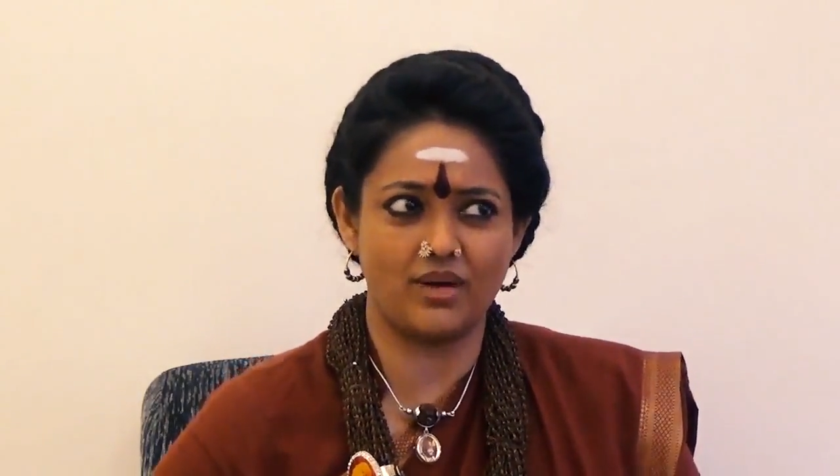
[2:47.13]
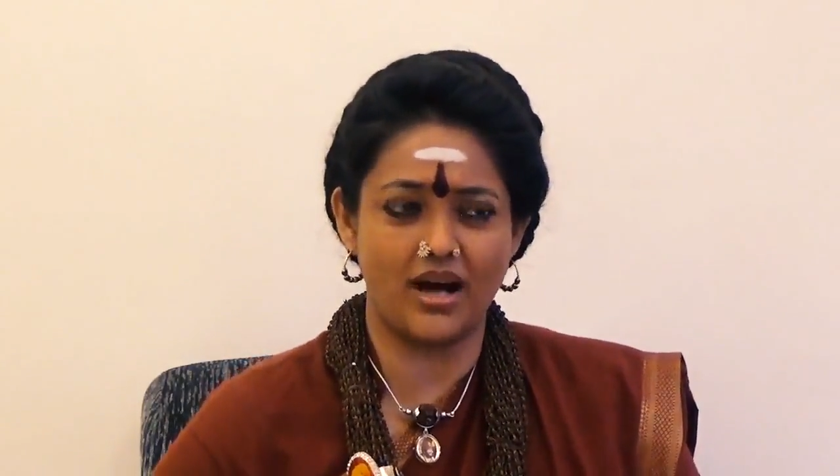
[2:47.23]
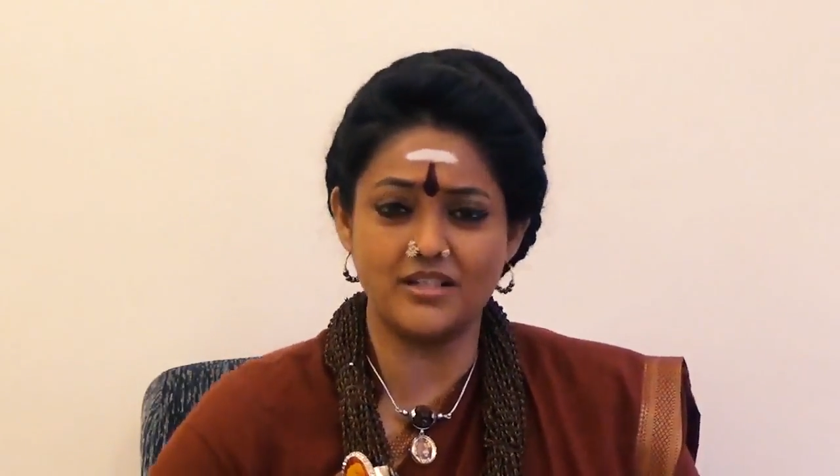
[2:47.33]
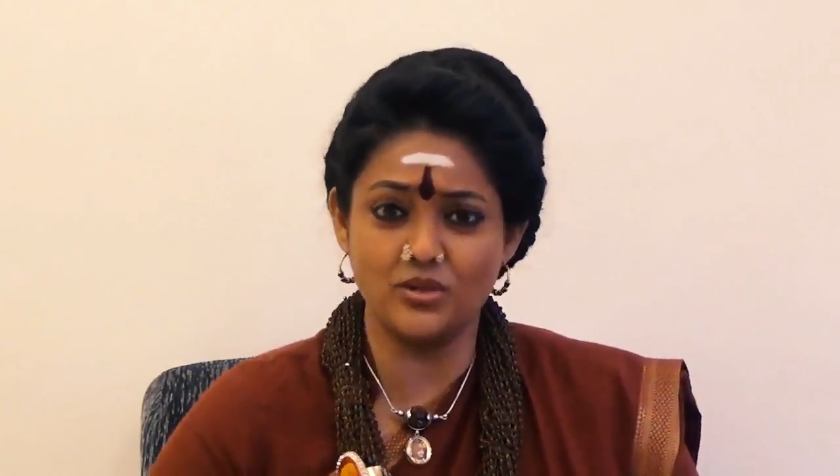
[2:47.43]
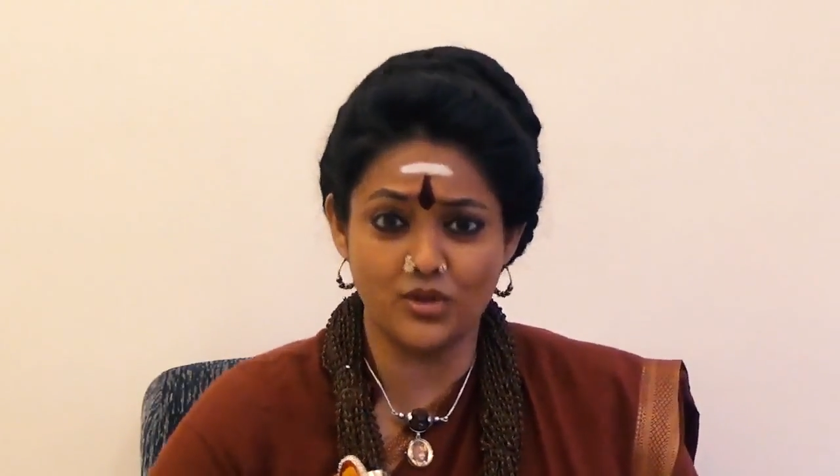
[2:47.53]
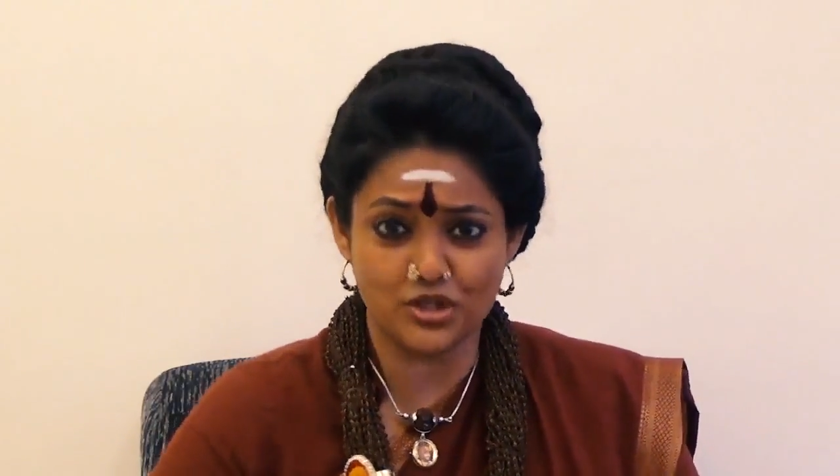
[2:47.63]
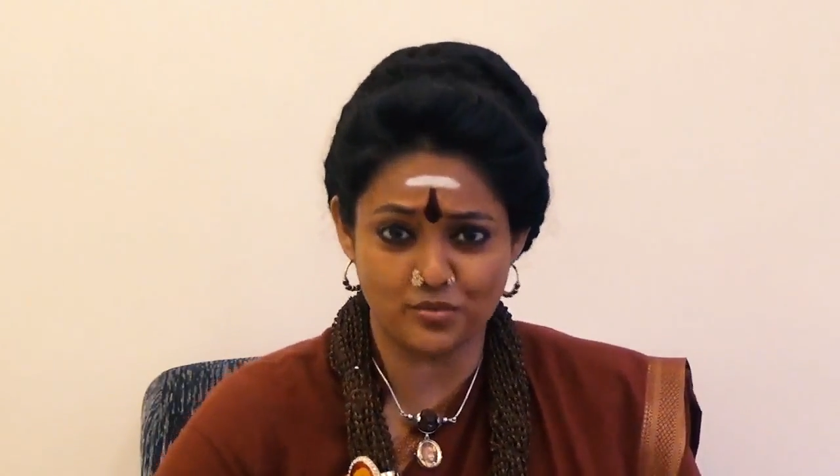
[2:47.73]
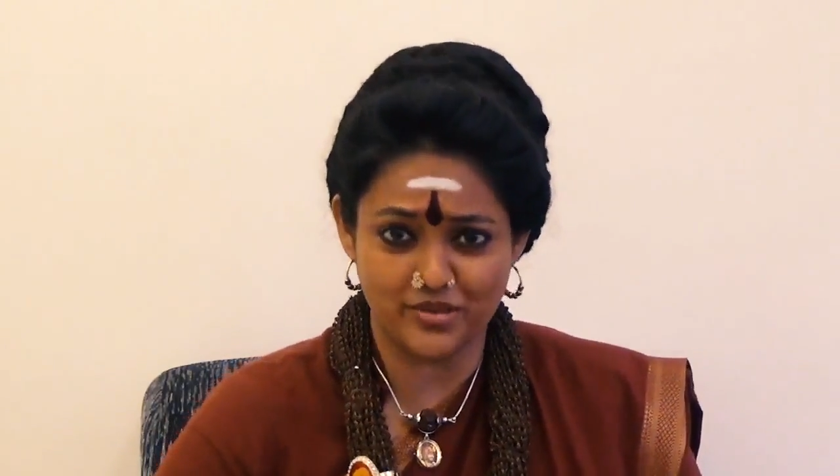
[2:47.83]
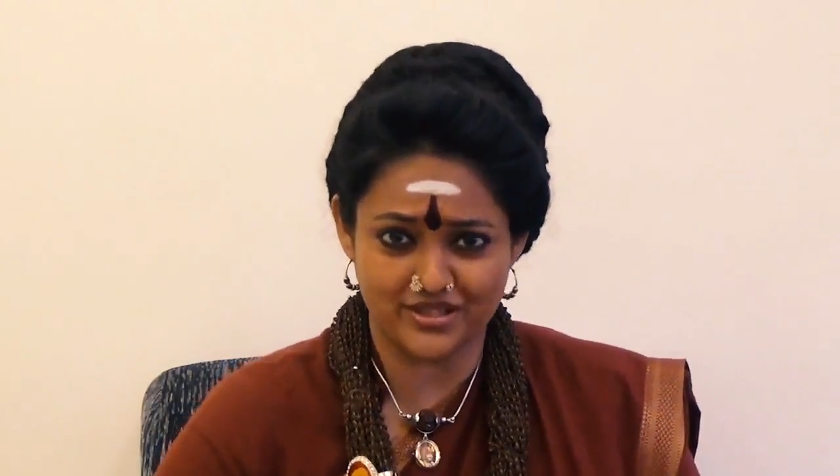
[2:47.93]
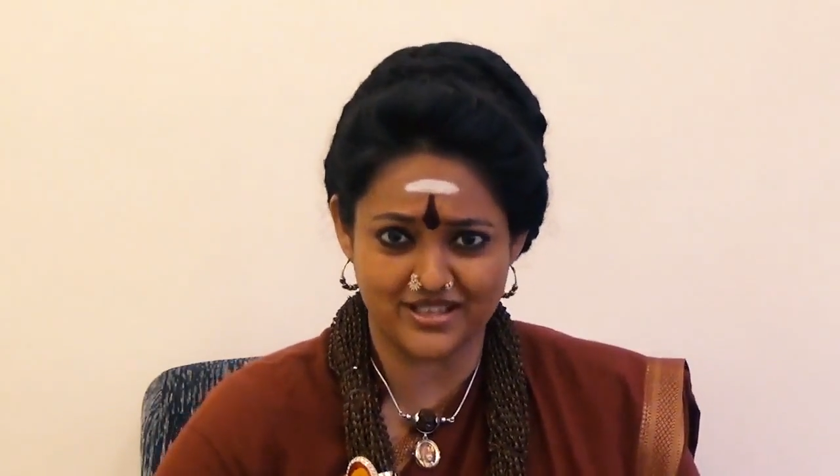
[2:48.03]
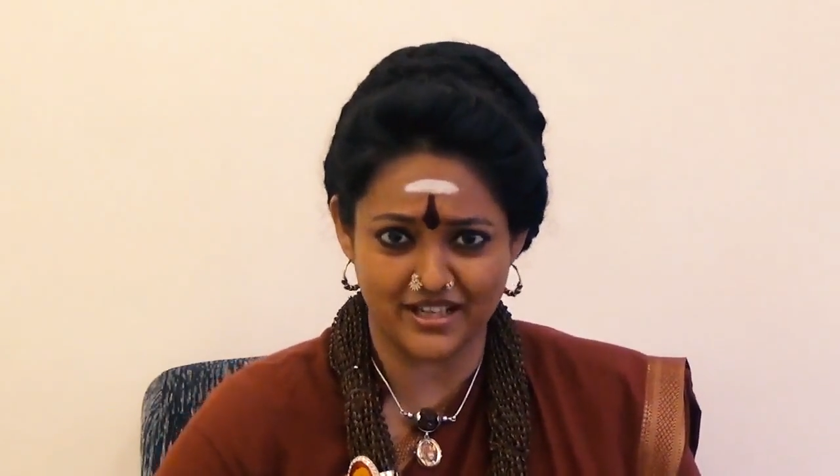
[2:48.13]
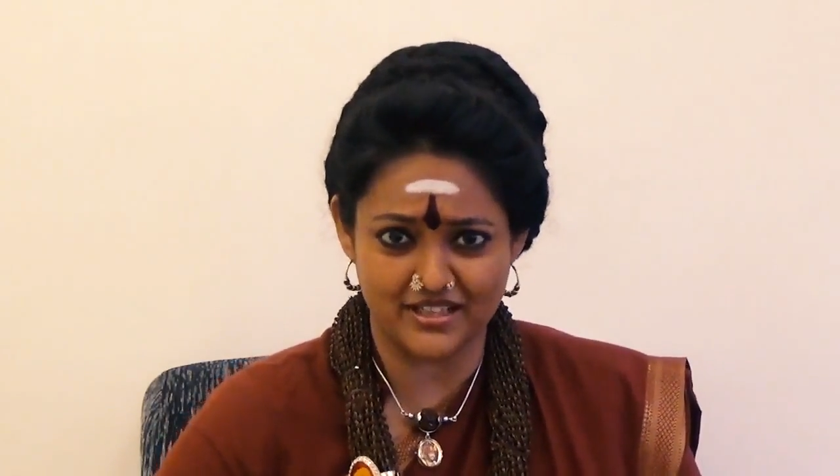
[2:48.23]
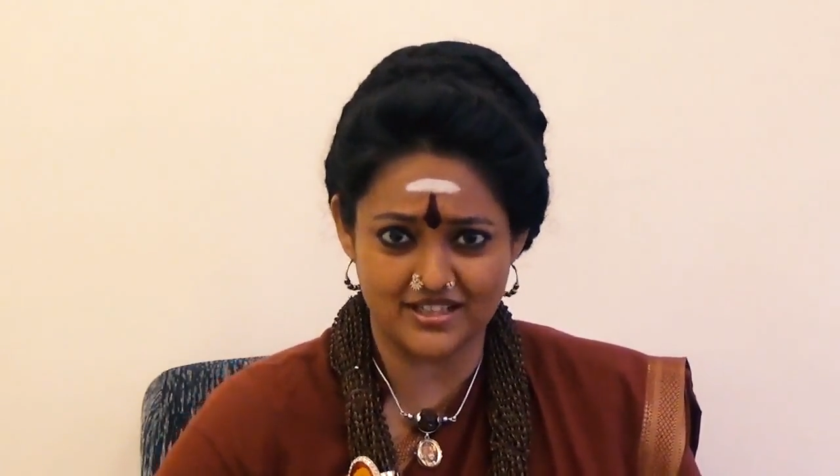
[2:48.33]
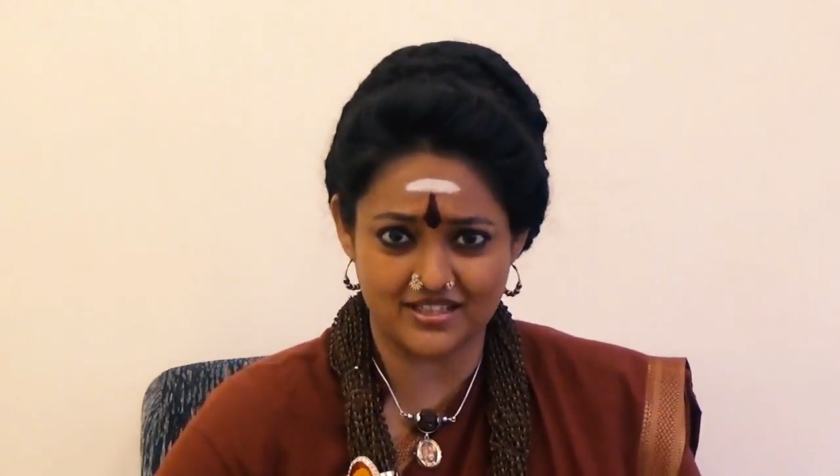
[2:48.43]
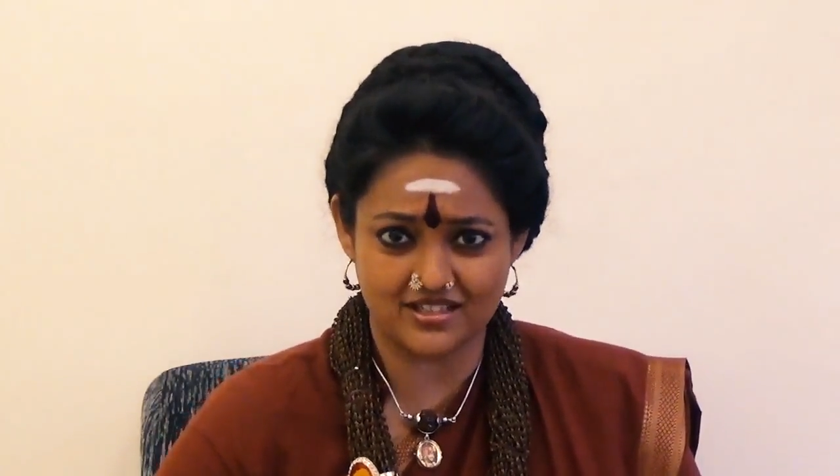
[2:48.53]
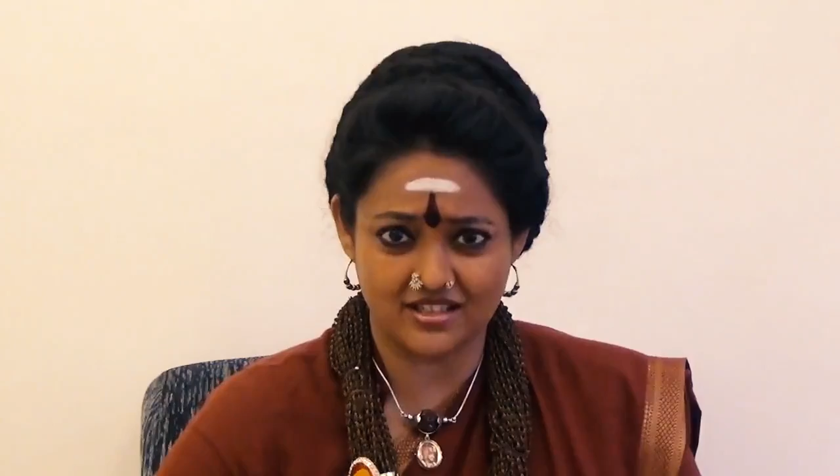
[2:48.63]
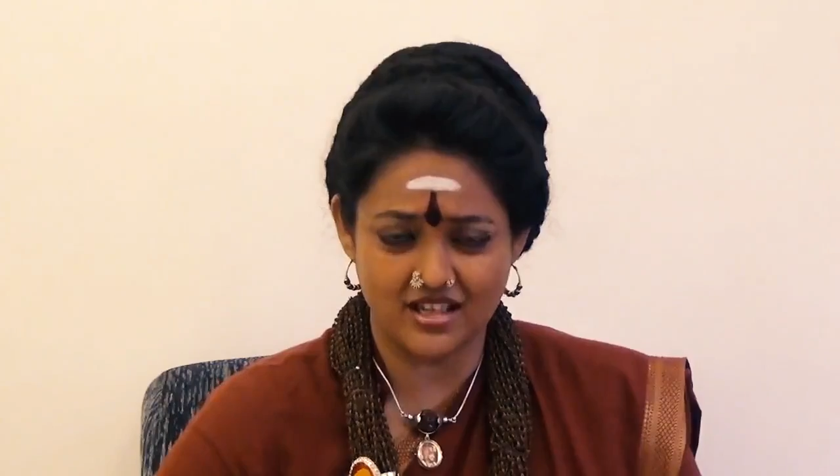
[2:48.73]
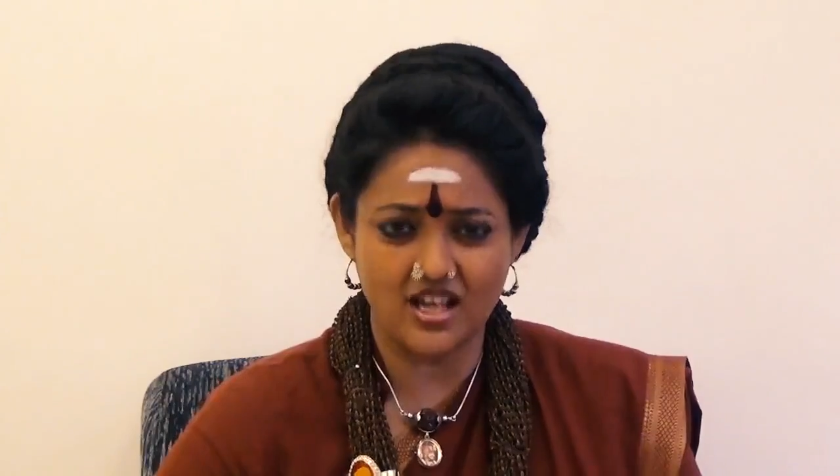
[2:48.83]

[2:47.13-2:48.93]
idol worship be a science?